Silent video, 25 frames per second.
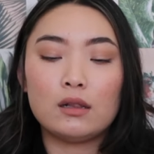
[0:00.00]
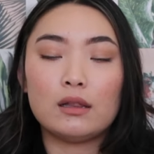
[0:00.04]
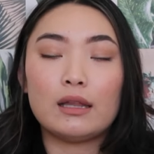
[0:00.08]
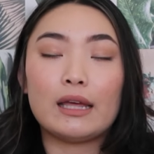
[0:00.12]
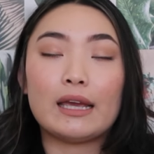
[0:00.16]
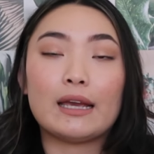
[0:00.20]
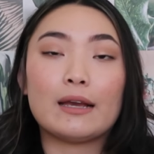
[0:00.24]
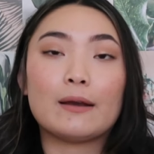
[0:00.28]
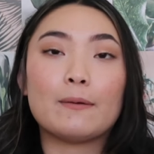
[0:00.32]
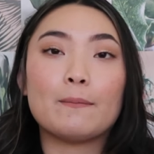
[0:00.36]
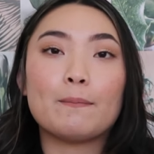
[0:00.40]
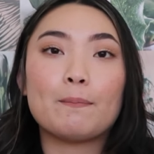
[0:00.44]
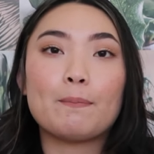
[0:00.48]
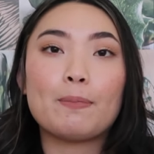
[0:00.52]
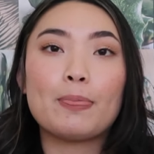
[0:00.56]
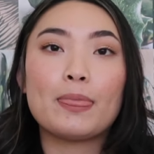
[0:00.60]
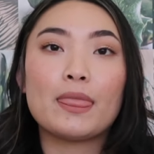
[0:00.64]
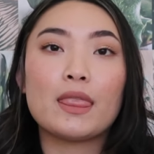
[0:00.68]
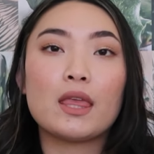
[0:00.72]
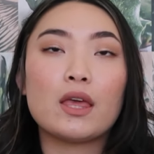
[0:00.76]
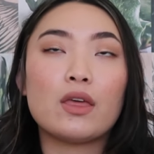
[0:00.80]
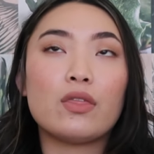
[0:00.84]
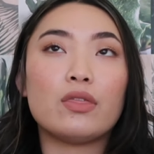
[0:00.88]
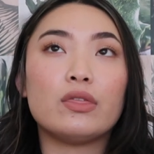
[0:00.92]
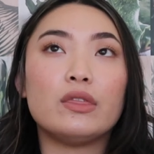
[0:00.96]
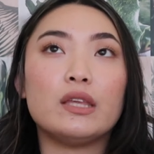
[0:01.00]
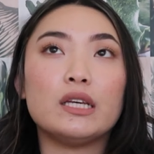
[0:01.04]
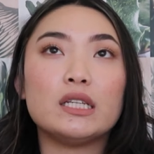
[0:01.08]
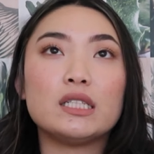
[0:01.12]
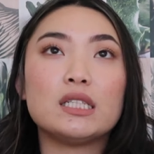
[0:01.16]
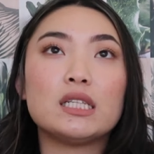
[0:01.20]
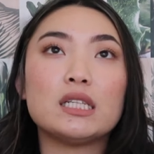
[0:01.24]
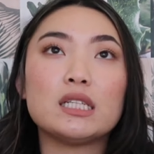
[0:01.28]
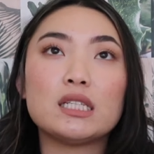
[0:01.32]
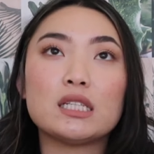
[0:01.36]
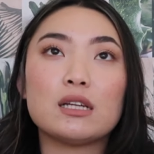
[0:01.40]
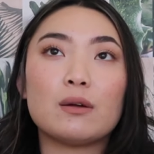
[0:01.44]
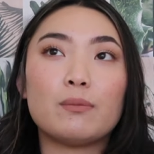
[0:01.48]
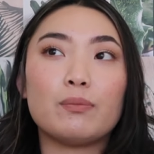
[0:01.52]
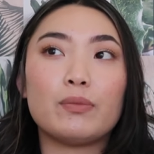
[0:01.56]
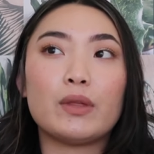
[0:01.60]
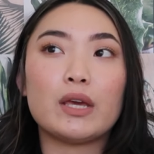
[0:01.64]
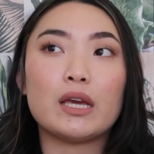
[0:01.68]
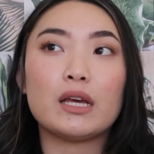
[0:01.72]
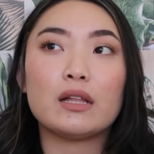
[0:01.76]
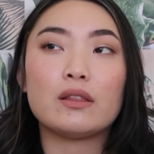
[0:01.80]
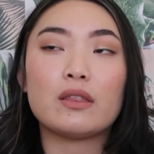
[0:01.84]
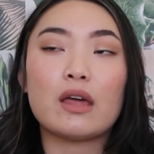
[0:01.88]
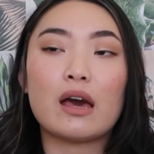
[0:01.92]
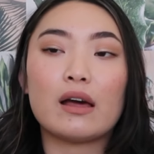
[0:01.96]
Like this is
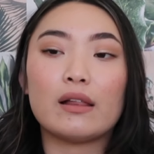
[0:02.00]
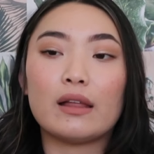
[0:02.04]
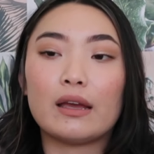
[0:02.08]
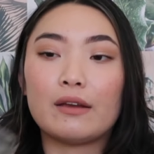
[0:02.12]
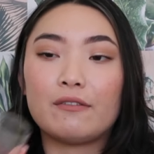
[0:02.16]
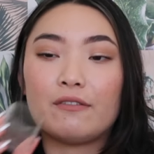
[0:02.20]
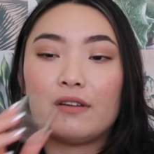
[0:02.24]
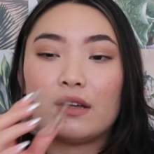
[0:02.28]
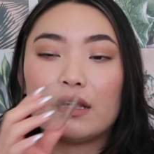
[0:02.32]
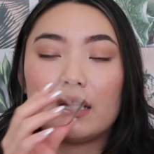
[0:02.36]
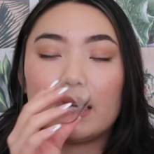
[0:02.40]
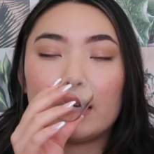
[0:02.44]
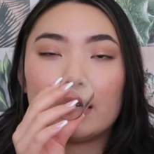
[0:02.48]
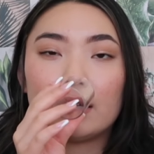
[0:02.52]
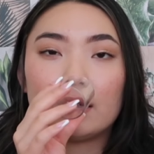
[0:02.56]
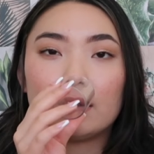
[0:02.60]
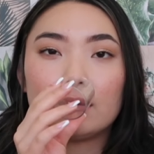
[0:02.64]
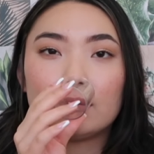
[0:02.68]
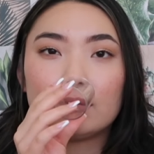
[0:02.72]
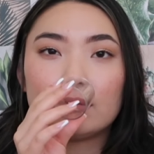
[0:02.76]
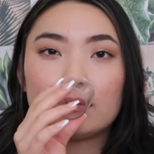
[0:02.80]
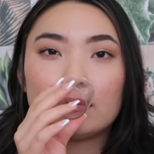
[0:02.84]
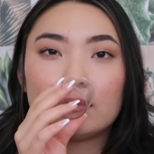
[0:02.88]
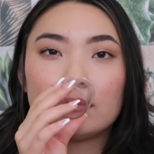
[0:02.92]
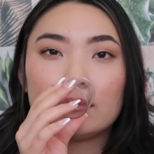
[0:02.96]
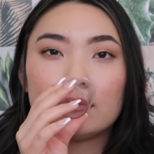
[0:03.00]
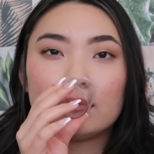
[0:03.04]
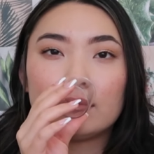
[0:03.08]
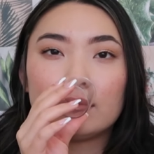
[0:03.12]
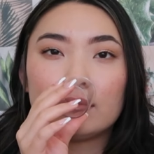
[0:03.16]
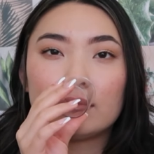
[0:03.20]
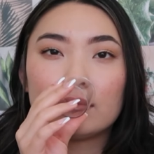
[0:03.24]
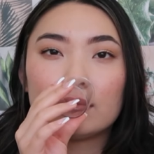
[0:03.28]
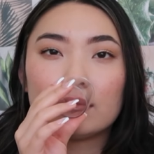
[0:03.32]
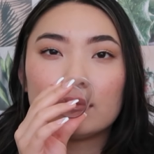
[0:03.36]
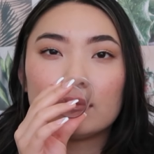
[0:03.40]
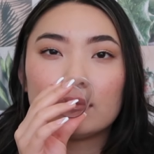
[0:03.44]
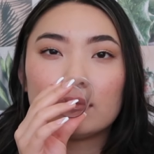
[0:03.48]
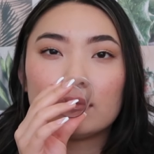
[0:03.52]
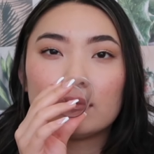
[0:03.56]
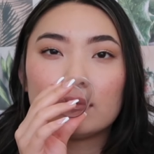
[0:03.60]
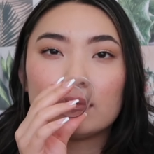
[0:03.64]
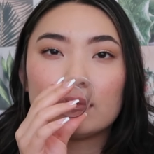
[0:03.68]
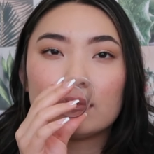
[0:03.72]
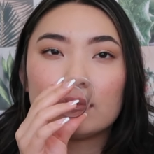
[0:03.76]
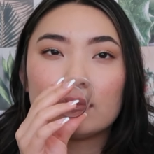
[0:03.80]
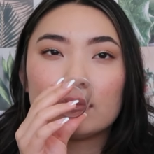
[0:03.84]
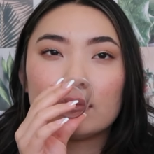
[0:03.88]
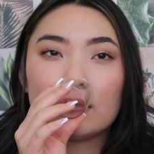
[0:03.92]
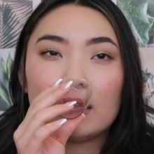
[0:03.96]
something that I feel like
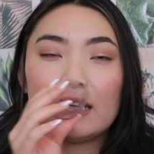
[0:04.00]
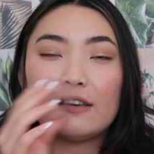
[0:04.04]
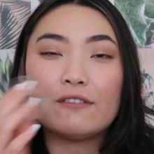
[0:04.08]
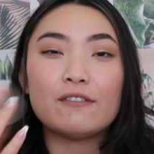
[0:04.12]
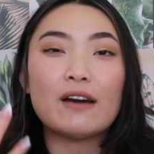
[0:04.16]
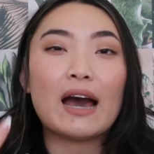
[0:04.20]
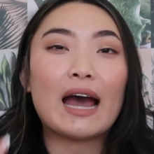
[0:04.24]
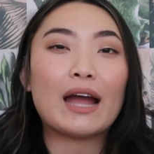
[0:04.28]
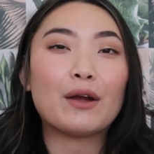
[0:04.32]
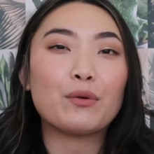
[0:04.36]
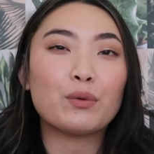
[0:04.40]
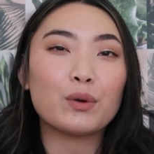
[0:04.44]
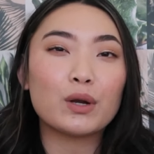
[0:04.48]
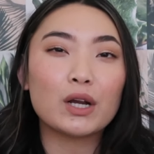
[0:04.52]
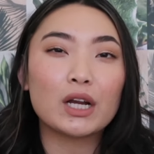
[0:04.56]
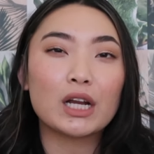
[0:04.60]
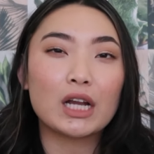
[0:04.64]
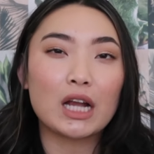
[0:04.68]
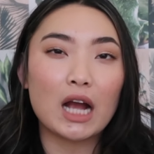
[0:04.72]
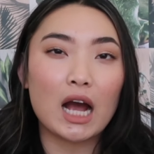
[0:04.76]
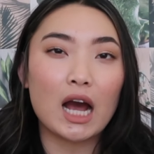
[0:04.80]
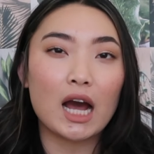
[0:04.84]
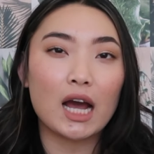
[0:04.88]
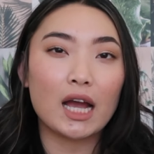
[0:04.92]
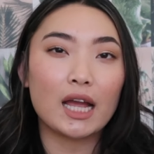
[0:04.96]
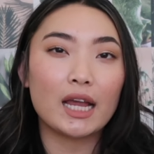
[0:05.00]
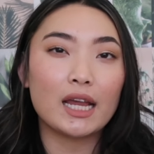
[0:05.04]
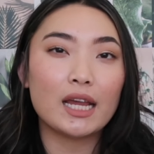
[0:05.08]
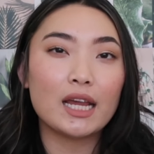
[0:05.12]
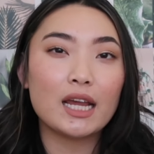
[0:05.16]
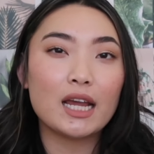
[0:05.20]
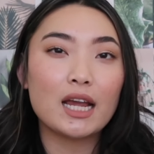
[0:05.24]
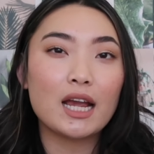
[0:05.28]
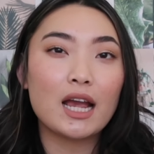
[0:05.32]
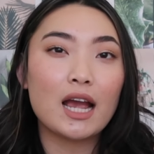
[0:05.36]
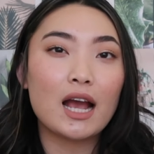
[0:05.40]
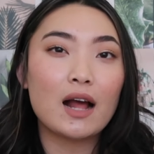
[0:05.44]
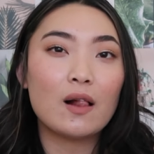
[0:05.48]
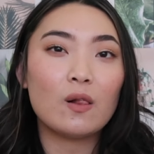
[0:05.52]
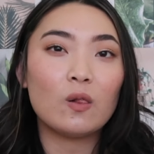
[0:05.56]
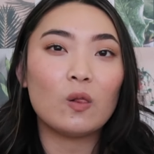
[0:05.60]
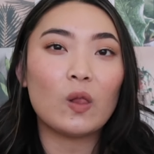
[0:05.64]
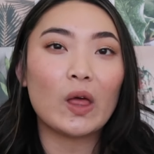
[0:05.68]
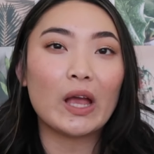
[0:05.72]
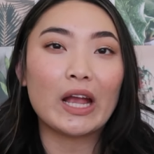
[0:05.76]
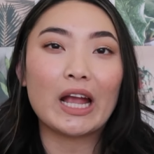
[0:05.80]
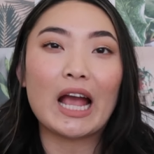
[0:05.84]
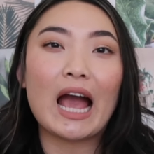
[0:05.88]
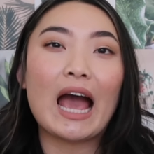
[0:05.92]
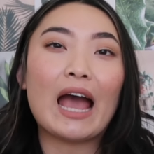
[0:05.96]
if I were a guy,
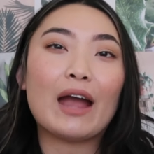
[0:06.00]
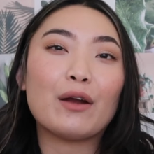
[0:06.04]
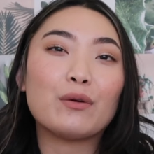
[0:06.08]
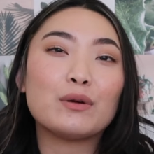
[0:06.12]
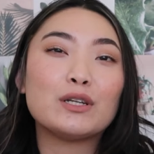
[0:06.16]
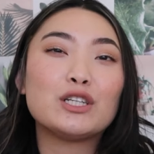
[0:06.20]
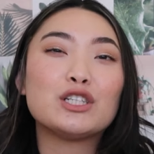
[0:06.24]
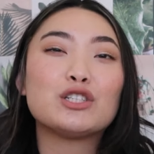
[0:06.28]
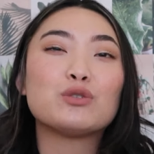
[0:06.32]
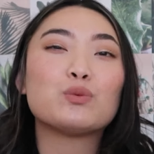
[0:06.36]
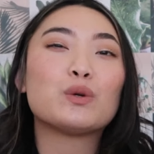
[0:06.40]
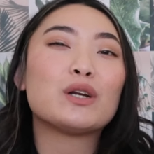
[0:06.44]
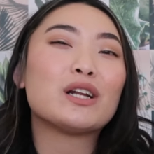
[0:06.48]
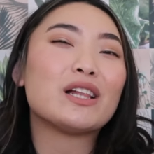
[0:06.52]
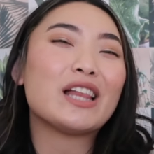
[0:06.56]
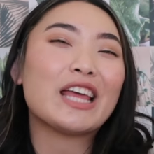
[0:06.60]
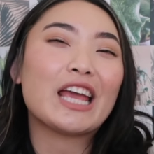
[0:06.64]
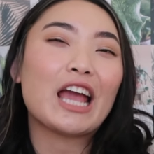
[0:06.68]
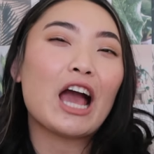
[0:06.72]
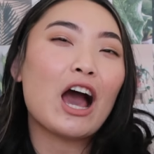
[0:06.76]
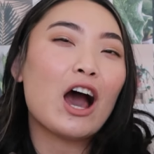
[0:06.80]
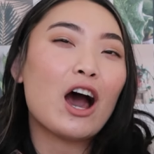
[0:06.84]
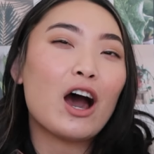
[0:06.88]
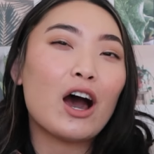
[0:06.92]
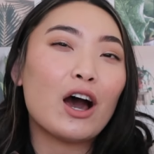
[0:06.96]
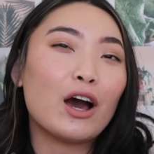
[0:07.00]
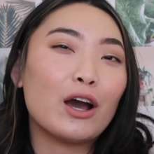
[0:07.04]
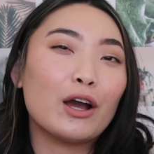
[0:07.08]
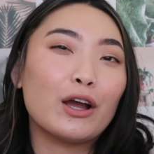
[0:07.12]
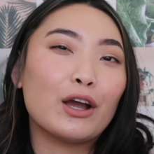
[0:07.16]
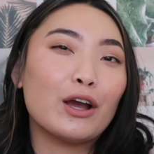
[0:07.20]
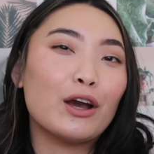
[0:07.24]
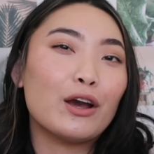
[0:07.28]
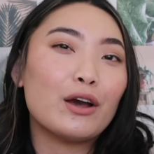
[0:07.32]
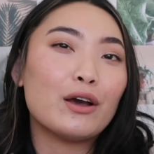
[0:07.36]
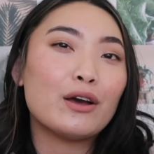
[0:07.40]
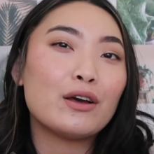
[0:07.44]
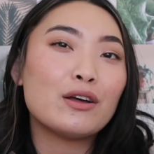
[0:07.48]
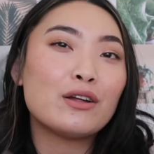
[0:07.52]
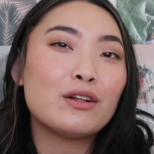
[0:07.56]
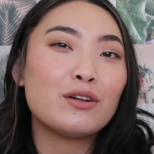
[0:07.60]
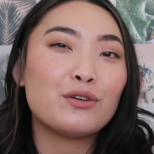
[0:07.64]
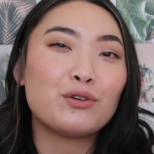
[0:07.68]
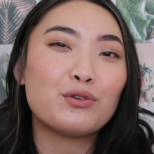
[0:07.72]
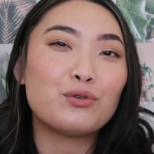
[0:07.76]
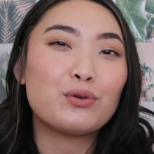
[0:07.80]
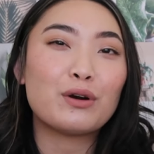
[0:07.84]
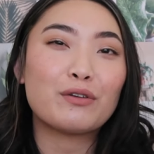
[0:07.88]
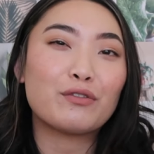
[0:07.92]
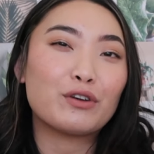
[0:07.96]
like I would just want to like hug
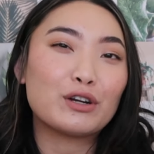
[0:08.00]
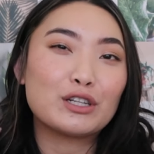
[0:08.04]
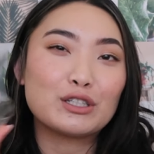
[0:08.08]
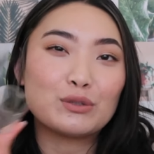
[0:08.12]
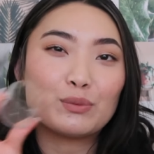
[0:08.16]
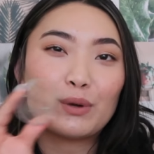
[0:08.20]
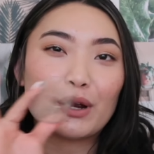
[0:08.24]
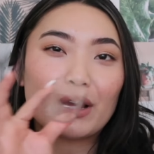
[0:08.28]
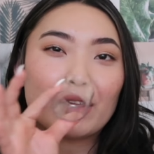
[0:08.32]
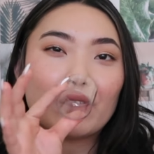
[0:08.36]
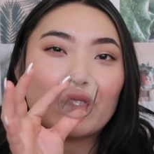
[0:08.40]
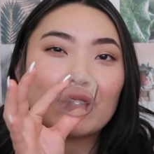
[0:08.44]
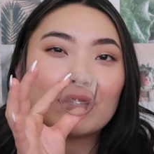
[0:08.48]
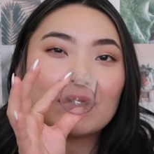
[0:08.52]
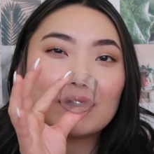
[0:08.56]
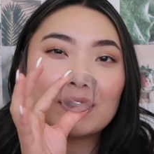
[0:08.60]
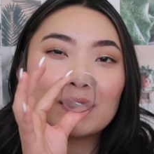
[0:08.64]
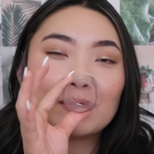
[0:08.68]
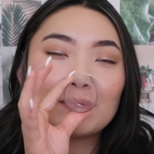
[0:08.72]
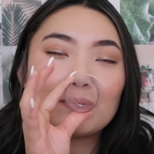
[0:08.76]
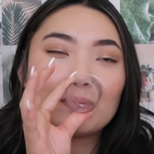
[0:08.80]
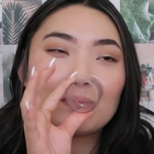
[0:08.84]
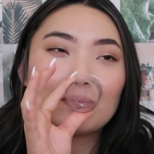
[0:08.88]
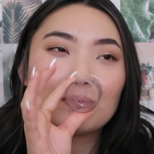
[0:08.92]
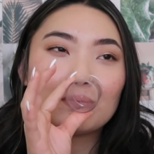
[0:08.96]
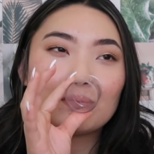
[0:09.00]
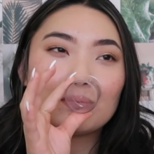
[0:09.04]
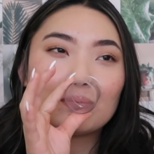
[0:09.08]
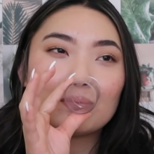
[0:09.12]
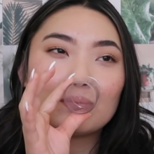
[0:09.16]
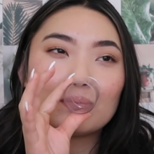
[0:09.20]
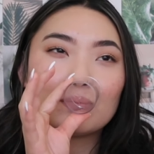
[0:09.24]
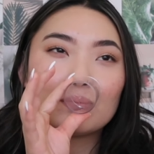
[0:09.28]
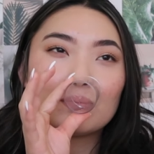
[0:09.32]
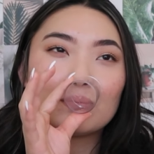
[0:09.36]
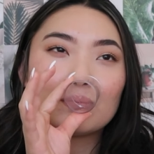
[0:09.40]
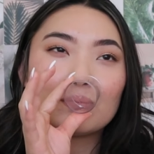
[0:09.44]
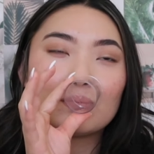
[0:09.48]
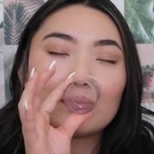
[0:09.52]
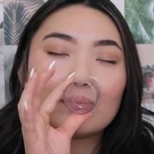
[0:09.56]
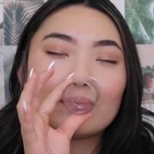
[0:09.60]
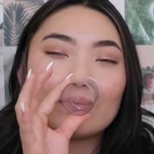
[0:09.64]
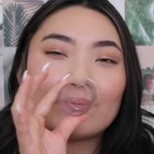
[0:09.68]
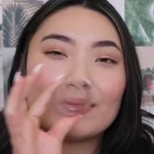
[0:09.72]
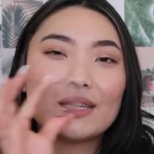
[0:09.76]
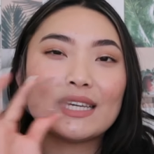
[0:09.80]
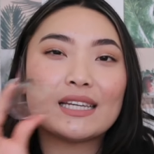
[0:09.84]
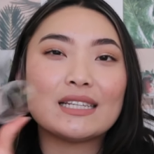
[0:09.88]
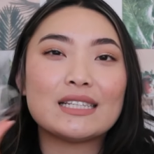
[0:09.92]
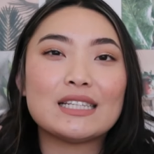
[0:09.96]
whoever is wearing this,
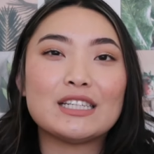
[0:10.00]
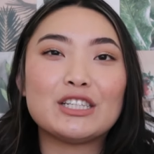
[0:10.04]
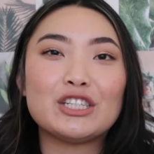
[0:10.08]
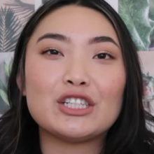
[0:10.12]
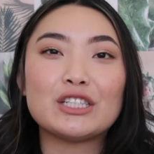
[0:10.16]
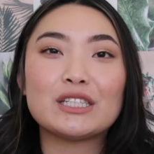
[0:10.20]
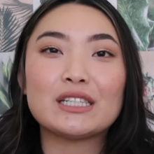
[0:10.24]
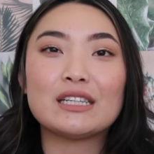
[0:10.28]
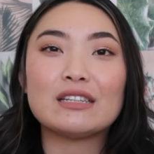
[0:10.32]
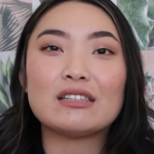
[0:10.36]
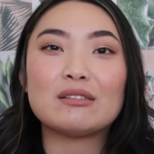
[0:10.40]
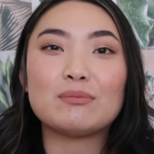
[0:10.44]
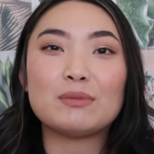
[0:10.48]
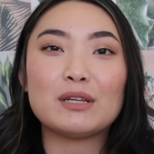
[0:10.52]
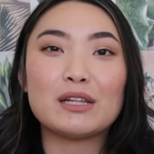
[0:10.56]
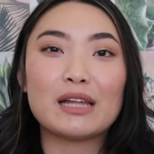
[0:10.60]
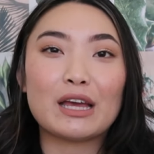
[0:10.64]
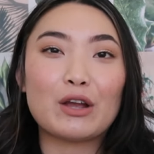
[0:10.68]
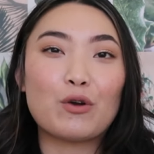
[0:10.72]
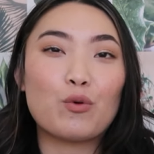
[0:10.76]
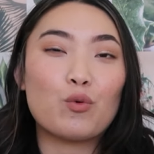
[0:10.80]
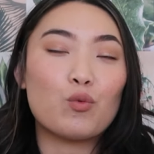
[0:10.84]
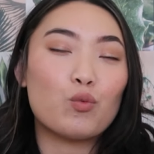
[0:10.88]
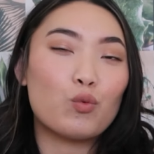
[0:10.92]
because it just gives me like